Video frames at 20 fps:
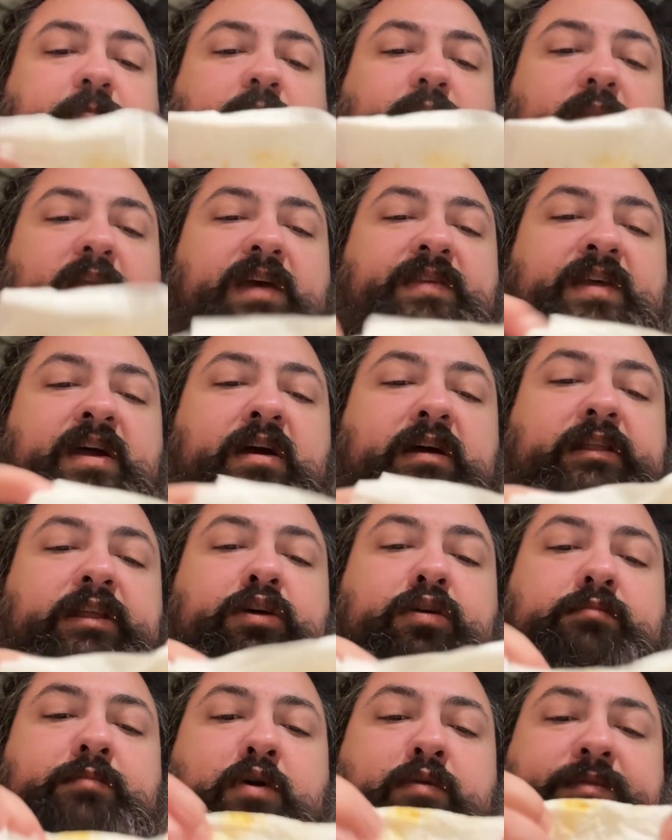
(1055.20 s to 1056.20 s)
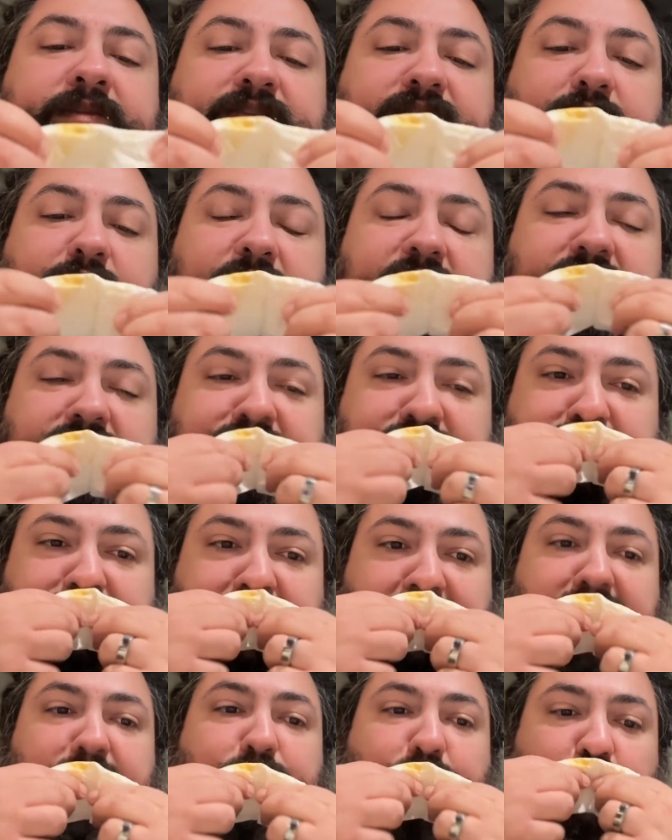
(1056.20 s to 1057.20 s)
there are little moments of weakness,
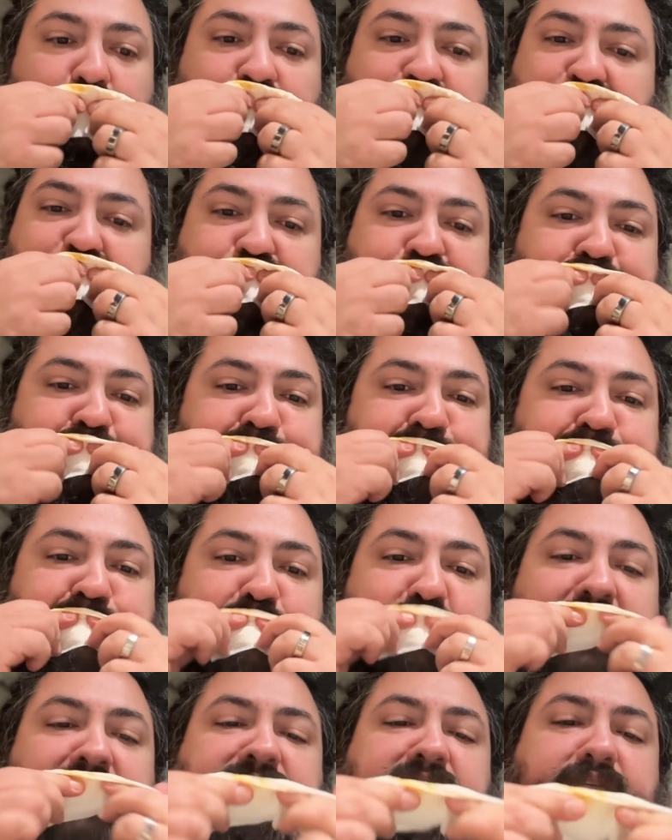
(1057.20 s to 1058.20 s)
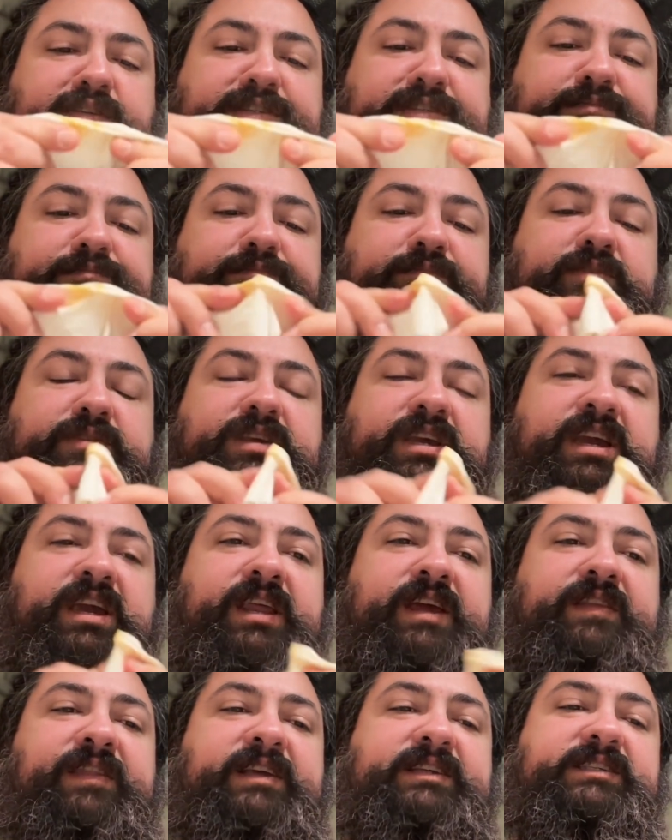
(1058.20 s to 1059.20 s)
like as I was
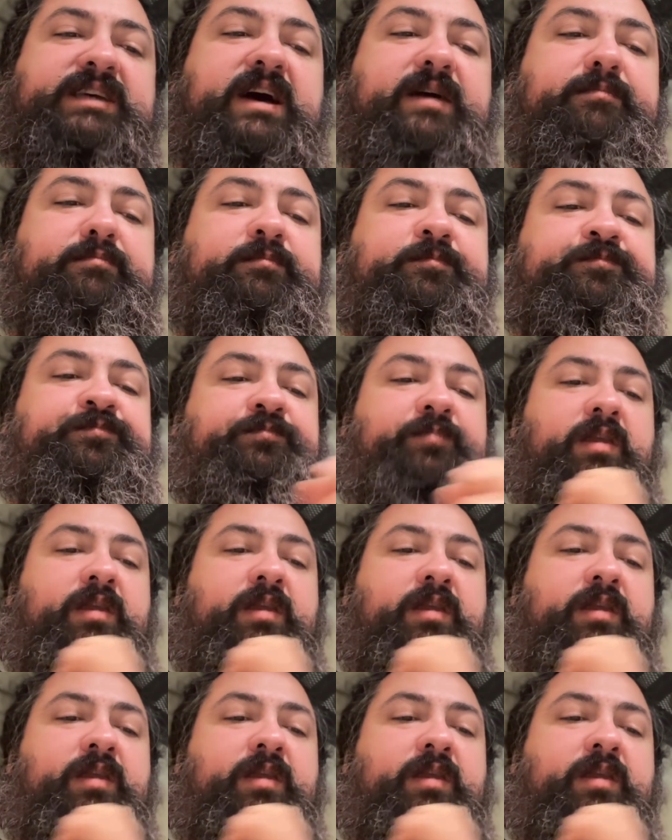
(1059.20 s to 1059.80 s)
heating this up,